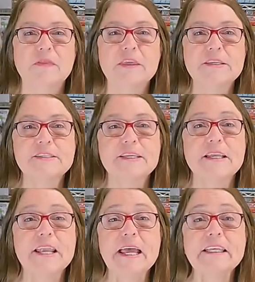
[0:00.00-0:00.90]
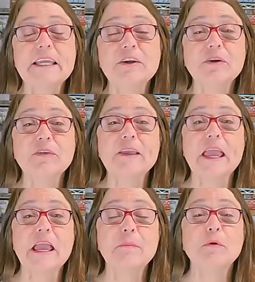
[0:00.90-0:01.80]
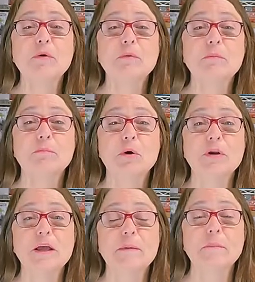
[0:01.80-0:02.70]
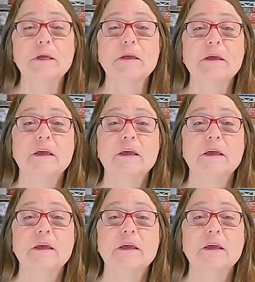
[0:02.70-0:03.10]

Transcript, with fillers: This Netgear cable modem,